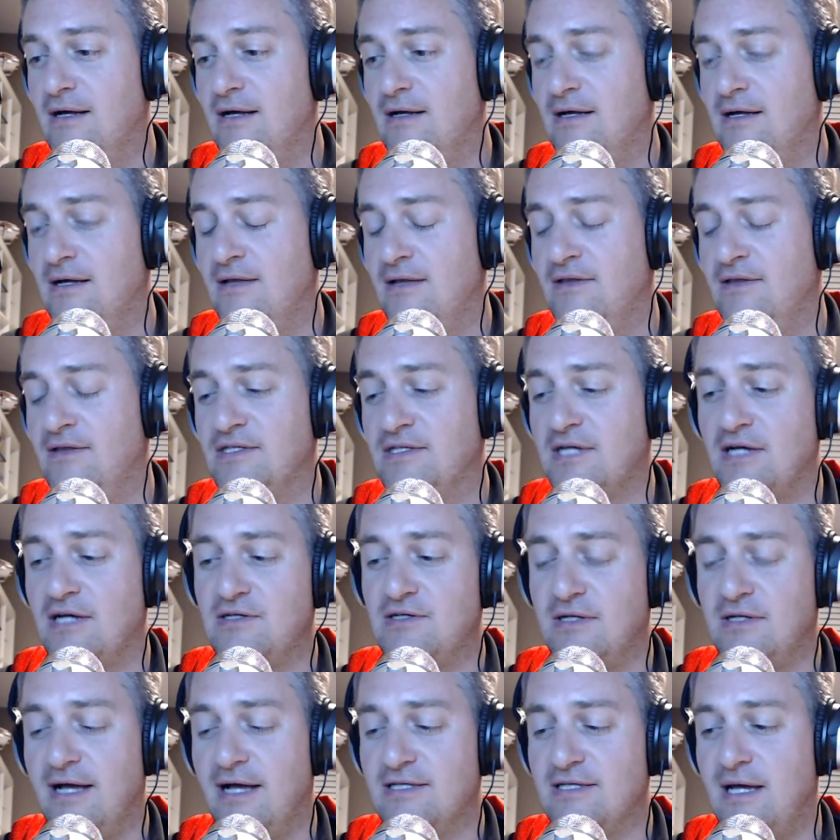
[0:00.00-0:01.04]
in the
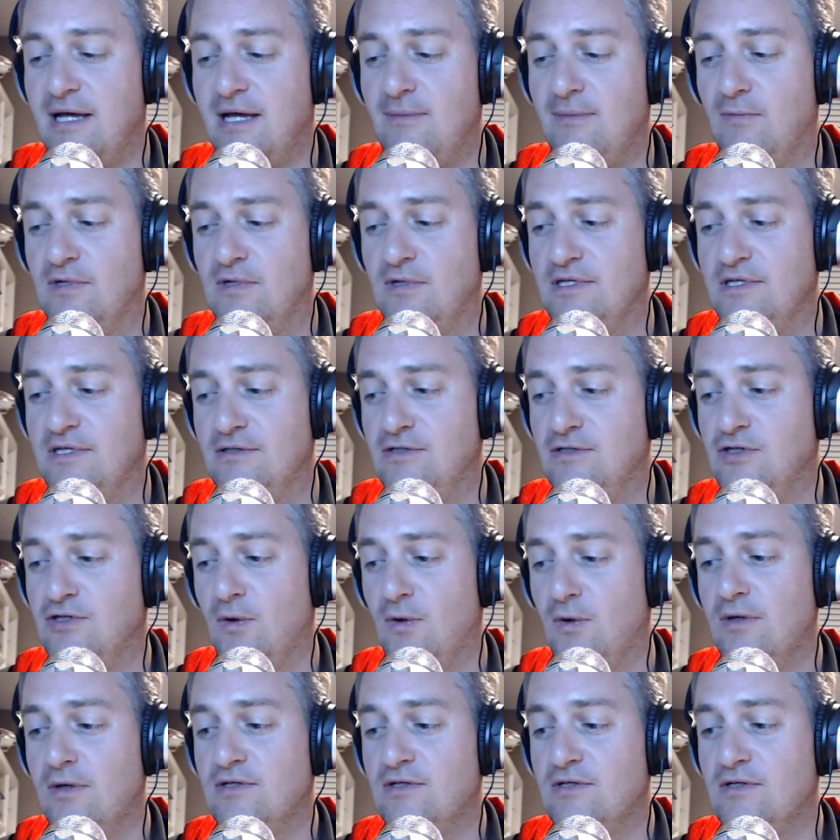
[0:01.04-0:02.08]
discussion last time was that
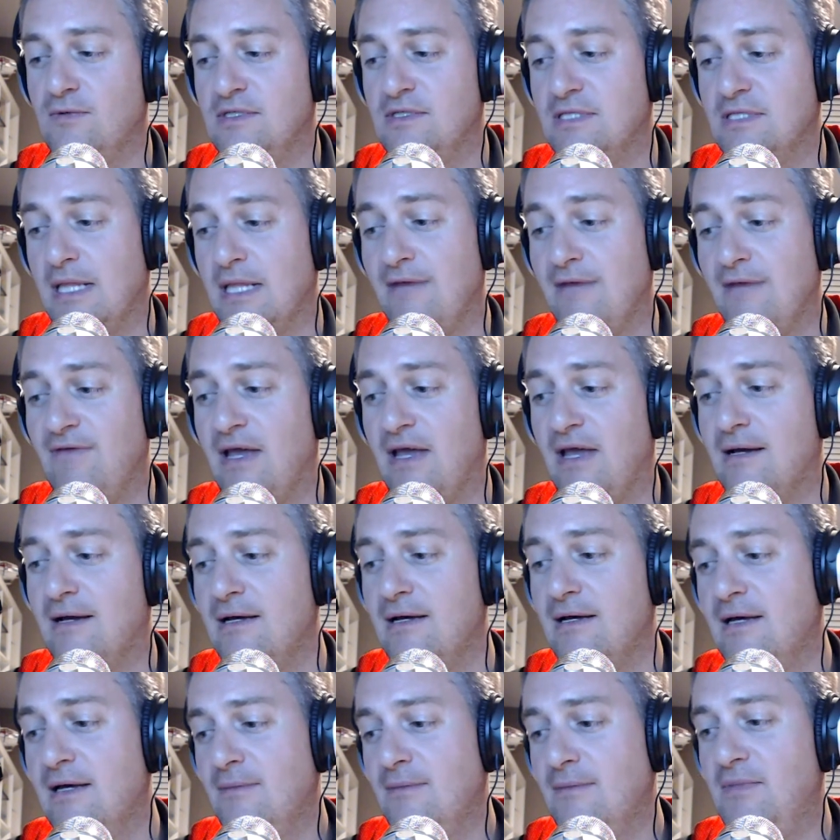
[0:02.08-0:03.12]
Zor's was leaving
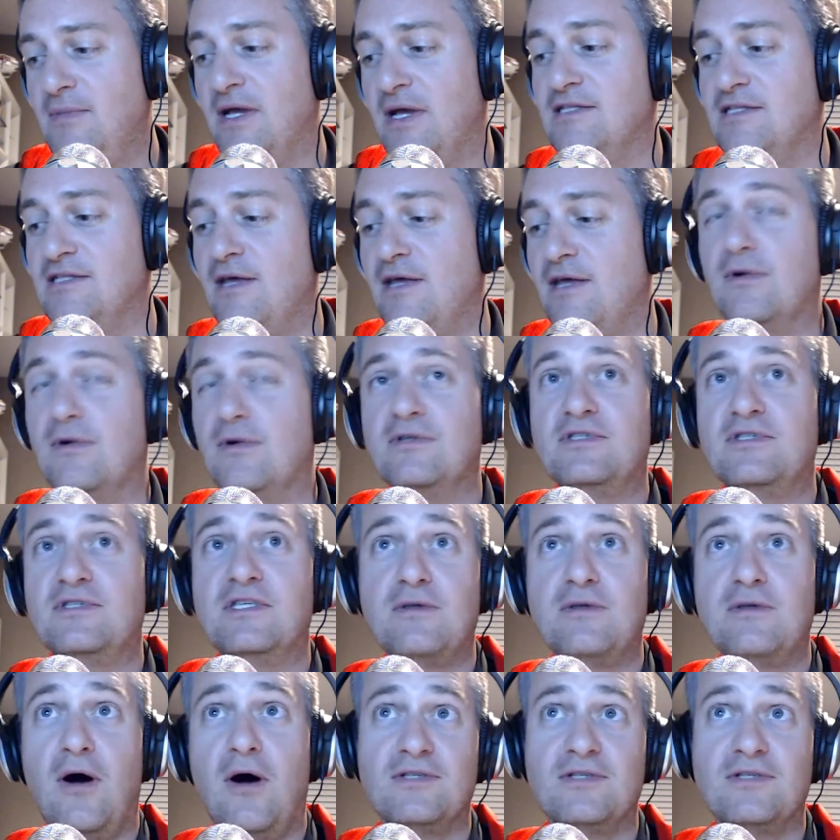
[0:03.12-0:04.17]
because they were
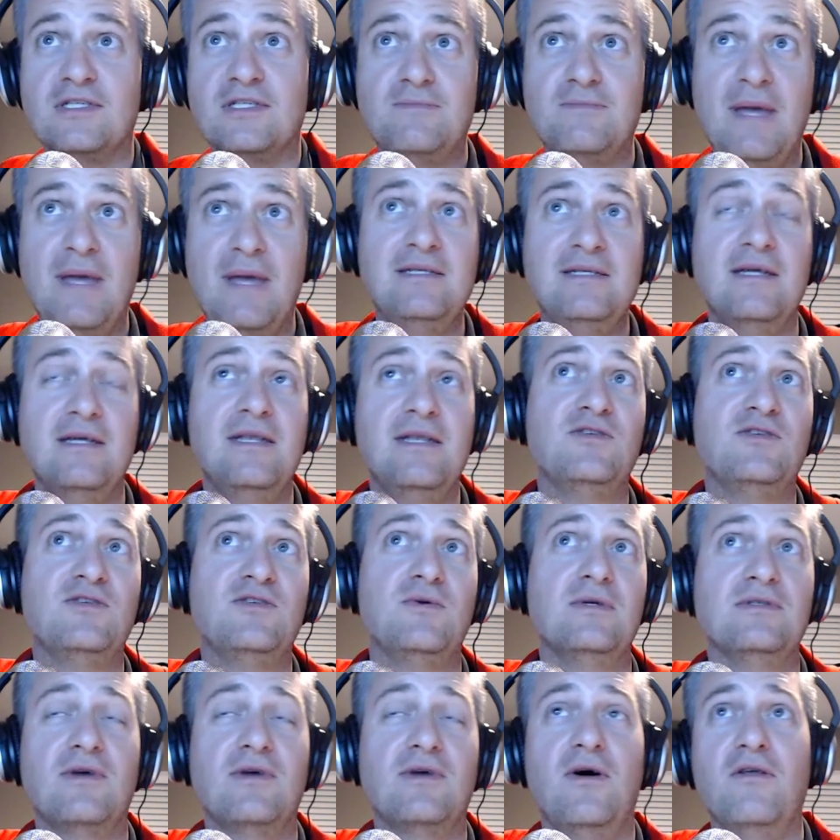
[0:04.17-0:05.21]
all suspended as a
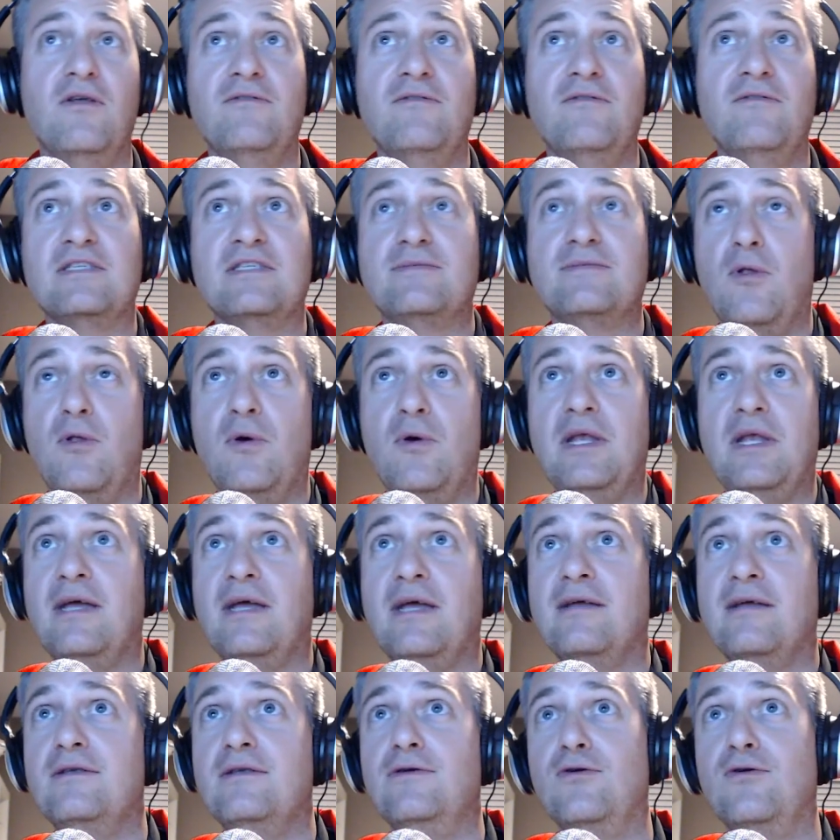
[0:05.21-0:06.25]
result of
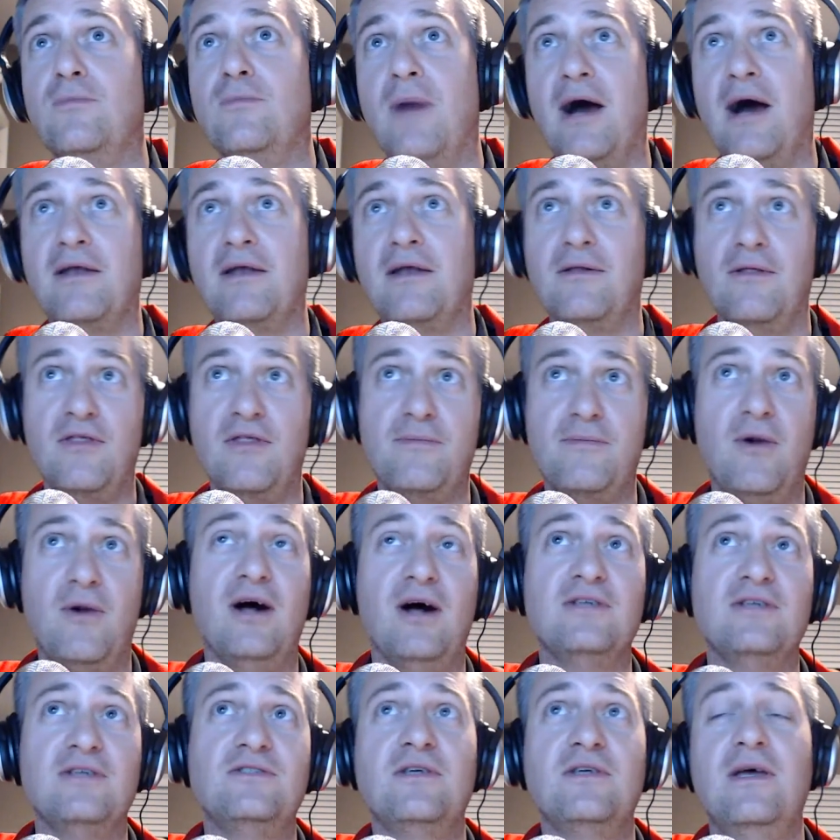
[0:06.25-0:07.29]
exploiting the new Monolith
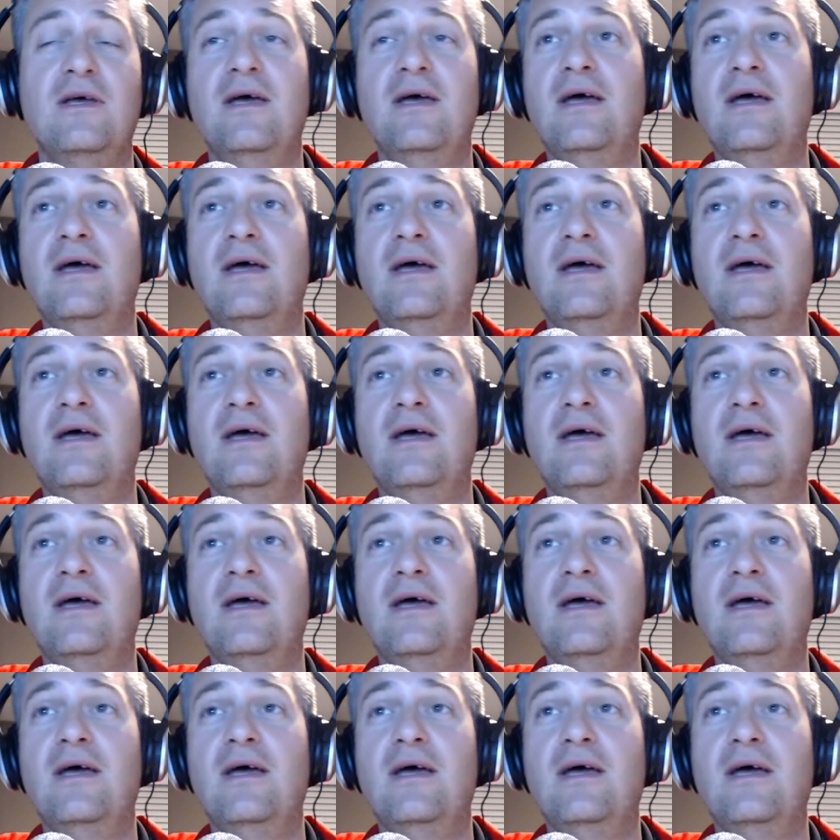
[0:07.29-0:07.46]
boss.